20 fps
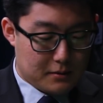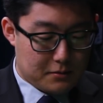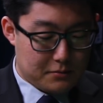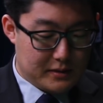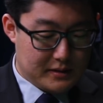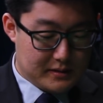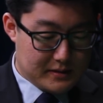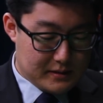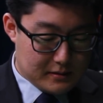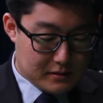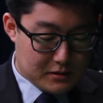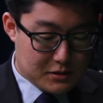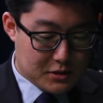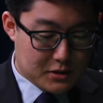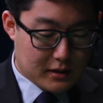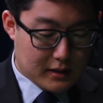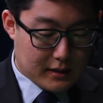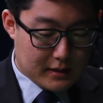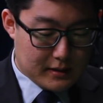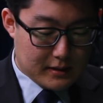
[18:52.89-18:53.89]
Recently,
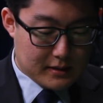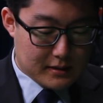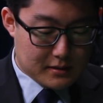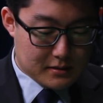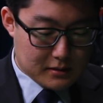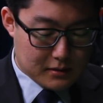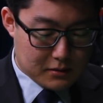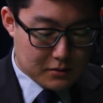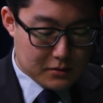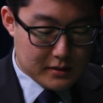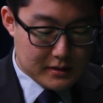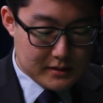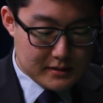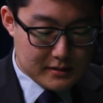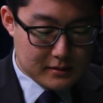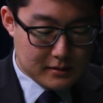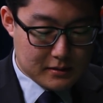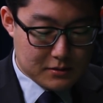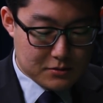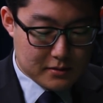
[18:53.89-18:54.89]
China has
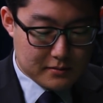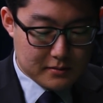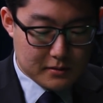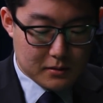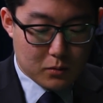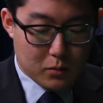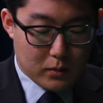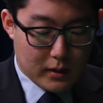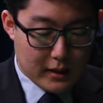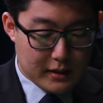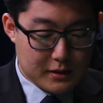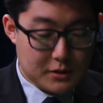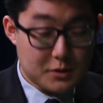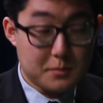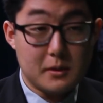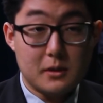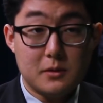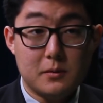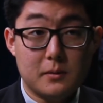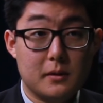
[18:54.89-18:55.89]
increasingly driven a
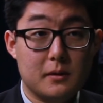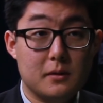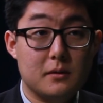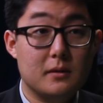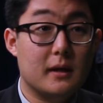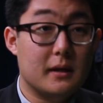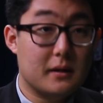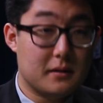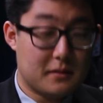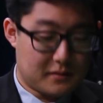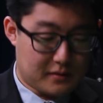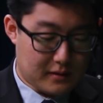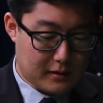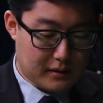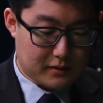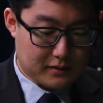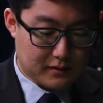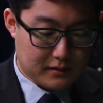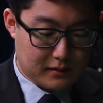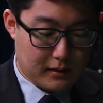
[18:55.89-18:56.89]
wedge between the United
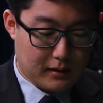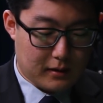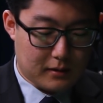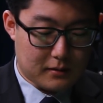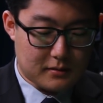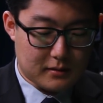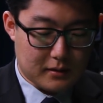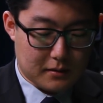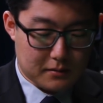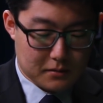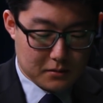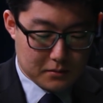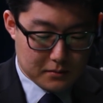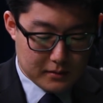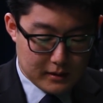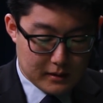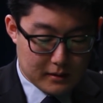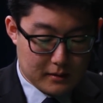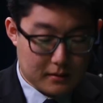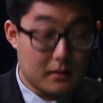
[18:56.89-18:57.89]
States and South
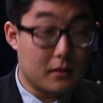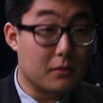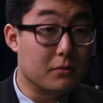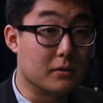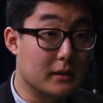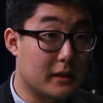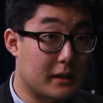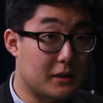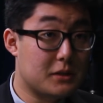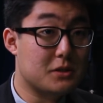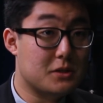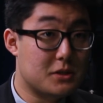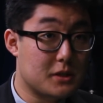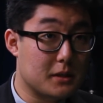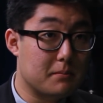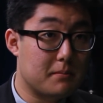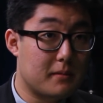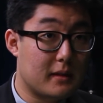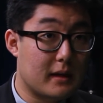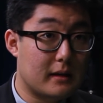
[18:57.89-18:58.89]
Korea, a
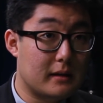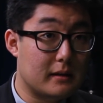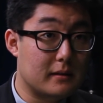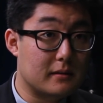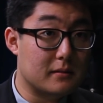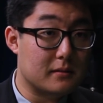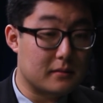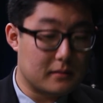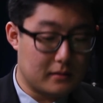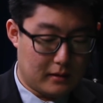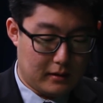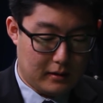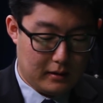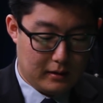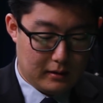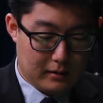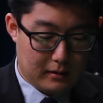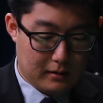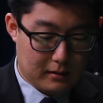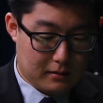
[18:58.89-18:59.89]
relationship that is
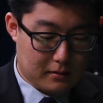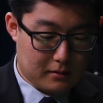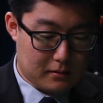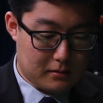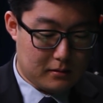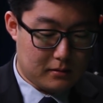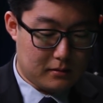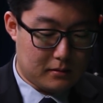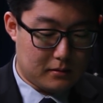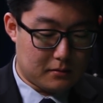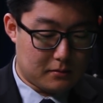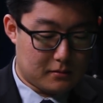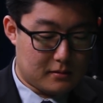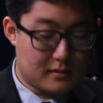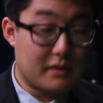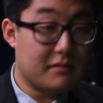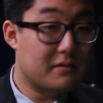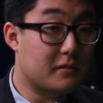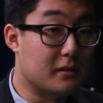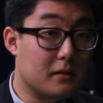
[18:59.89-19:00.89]

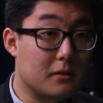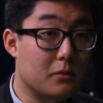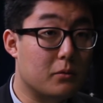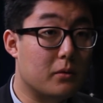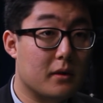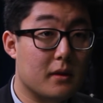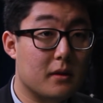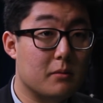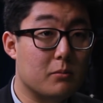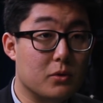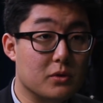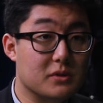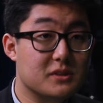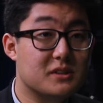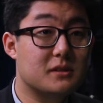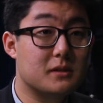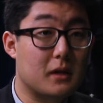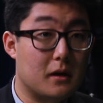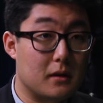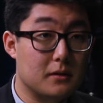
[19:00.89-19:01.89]
definitely one of the more
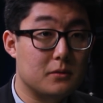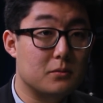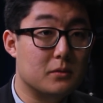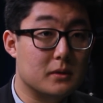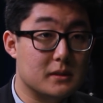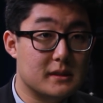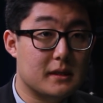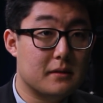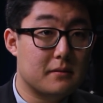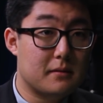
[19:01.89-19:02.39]
solid ones out